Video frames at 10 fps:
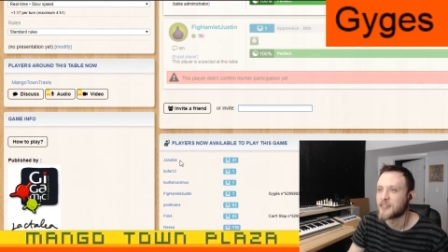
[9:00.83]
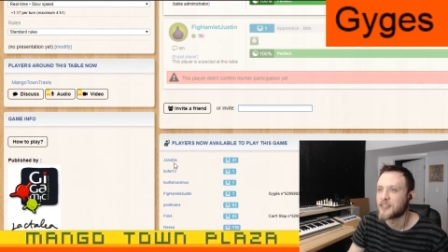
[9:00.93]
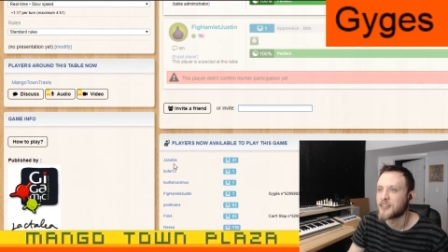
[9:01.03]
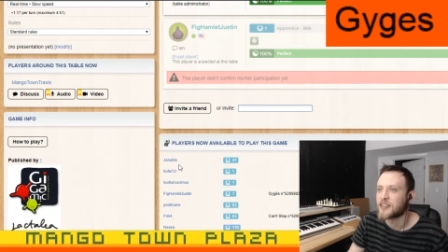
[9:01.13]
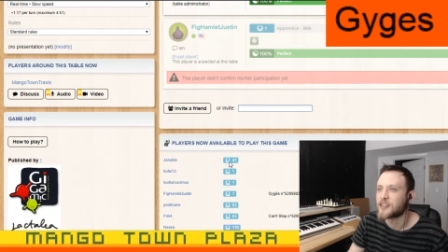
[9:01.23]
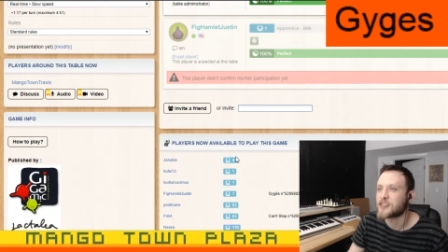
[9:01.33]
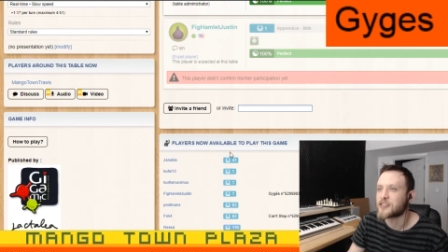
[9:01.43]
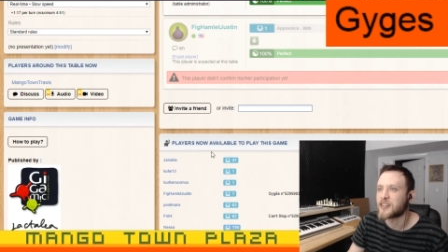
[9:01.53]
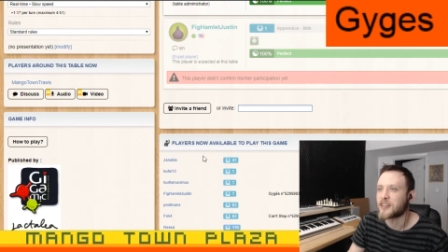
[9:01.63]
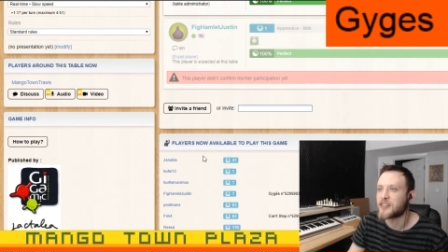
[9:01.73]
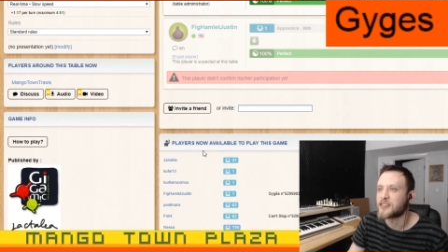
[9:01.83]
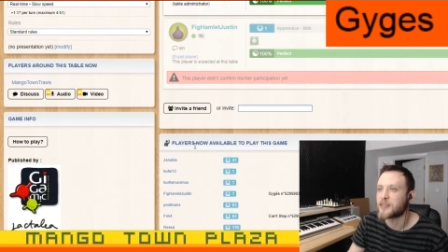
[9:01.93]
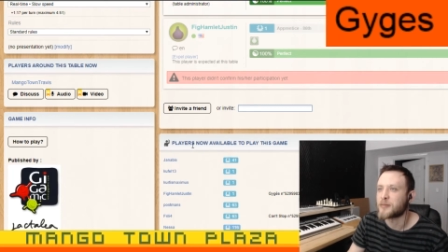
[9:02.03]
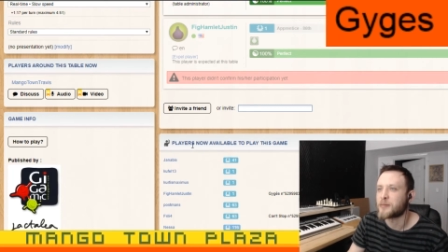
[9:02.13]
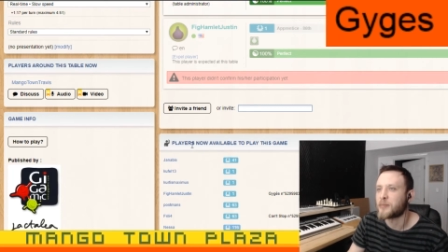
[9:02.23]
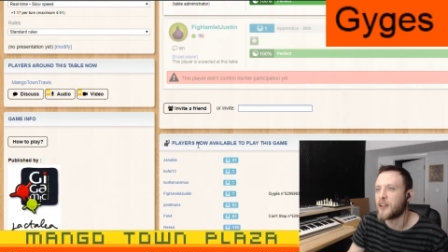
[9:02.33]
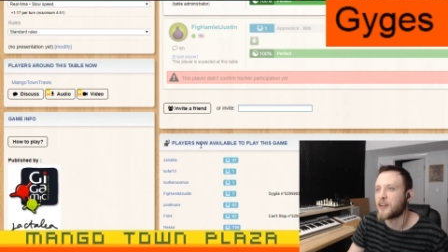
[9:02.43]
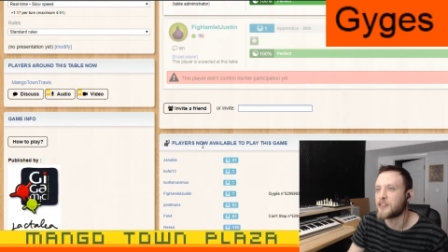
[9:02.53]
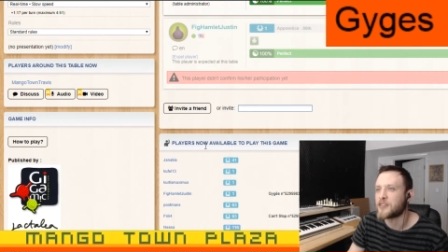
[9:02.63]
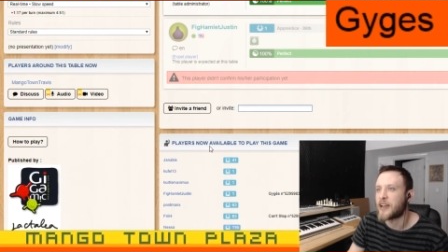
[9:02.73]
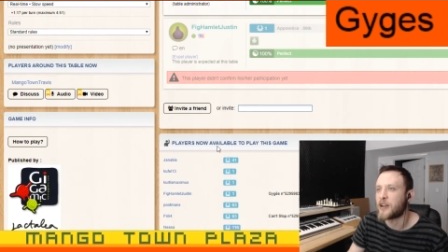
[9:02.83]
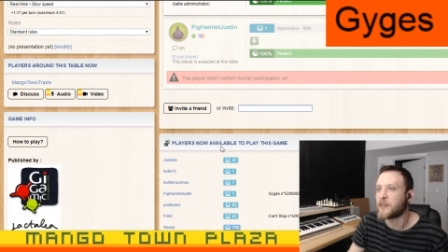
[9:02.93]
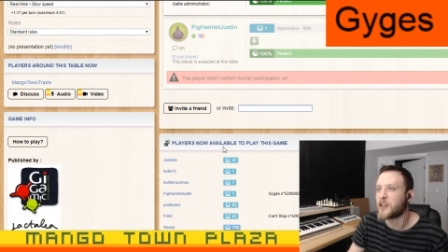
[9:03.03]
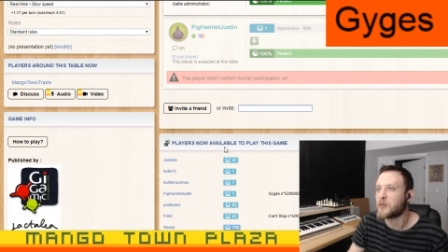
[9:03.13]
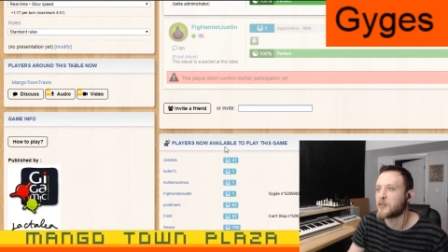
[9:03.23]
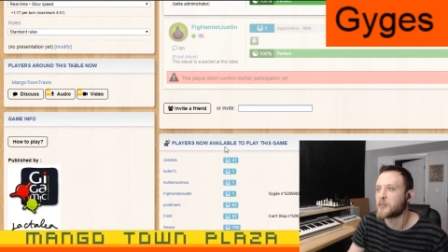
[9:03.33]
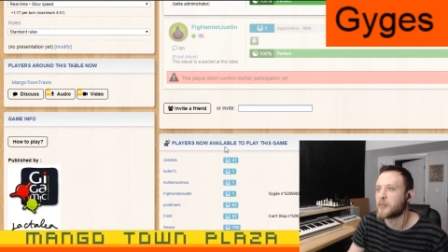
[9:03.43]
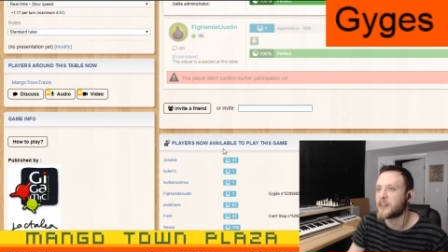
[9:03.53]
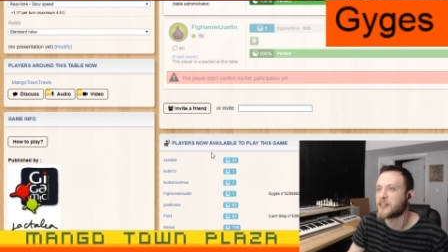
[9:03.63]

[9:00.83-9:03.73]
There's just a list players now available to play this